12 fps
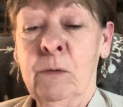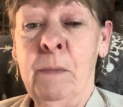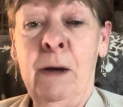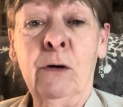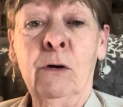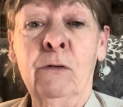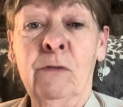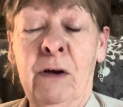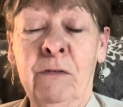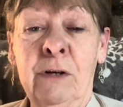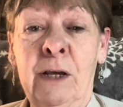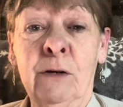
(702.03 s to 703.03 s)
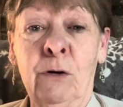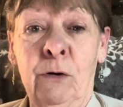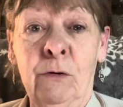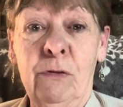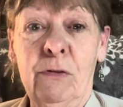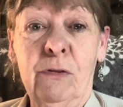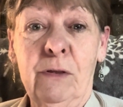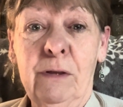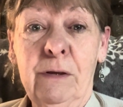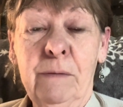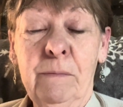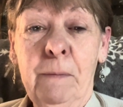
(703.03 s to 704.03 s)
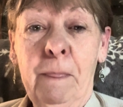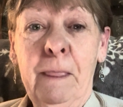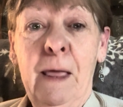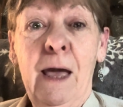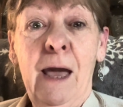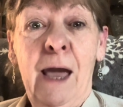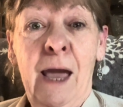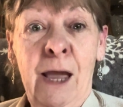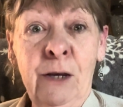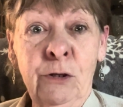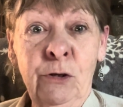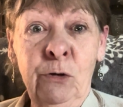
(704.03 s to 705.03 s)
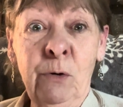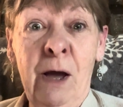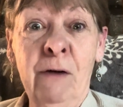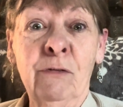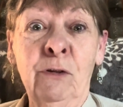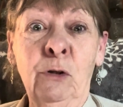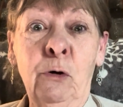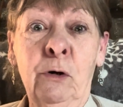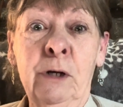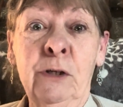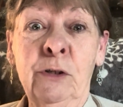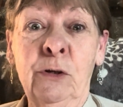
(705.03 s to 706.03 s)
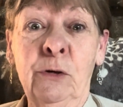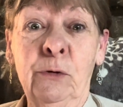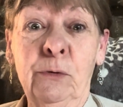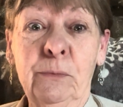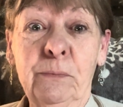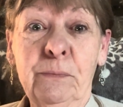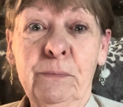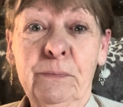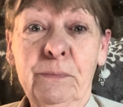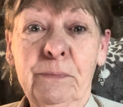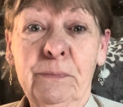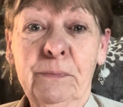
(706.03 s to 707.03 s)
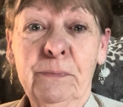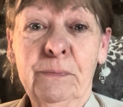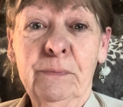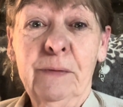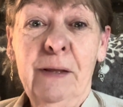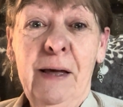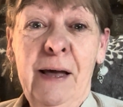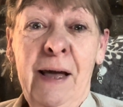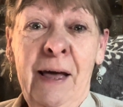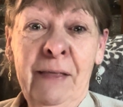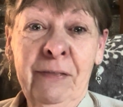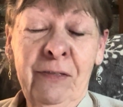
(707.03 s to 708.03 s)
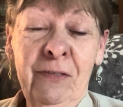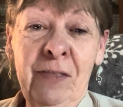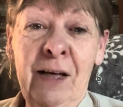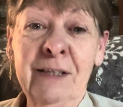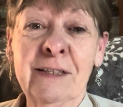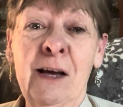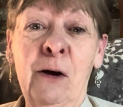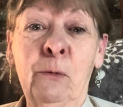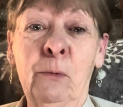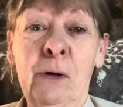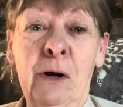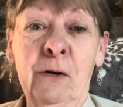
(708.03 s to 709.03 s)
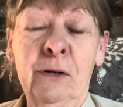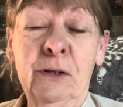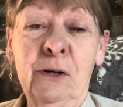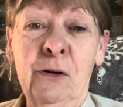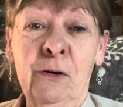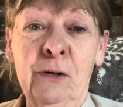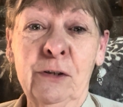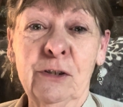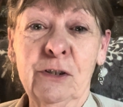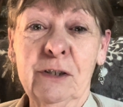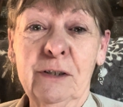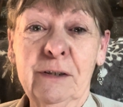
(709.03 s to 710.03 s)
maker of heaven and earth. And you have the Lord in you. And that's how we are encouraged.